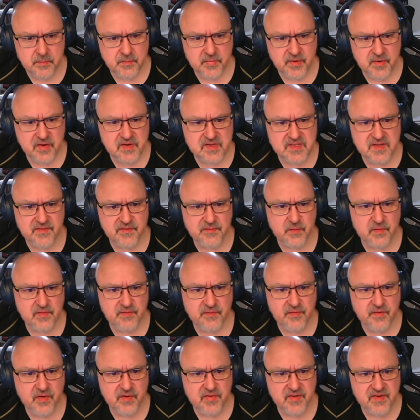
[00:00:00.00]
Because if it was
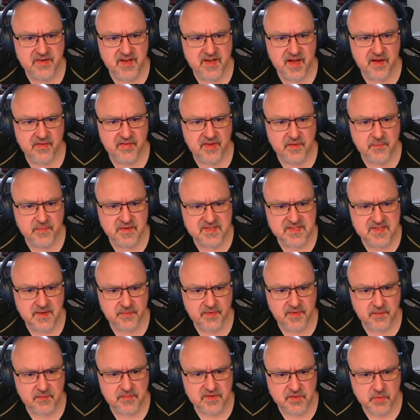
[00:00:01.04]
further down, there'd be
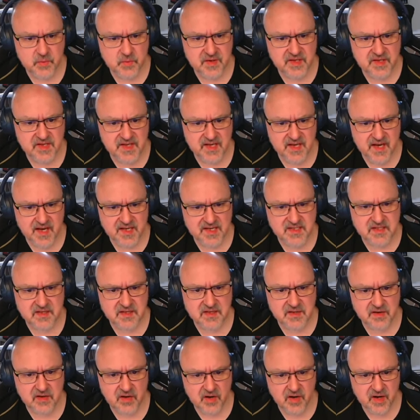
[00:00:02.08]
something between the eight
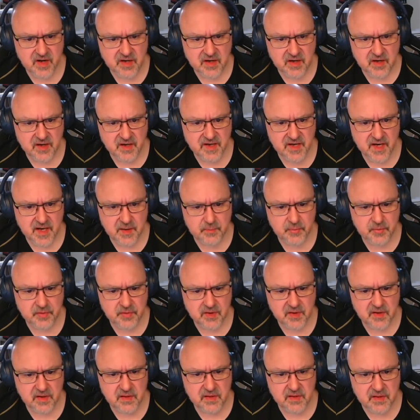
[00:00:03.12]
and the nine, and I can't put
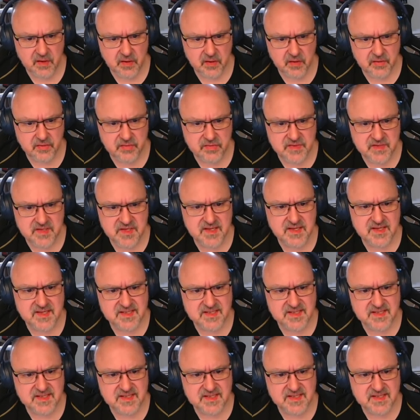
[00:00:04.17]
it in those.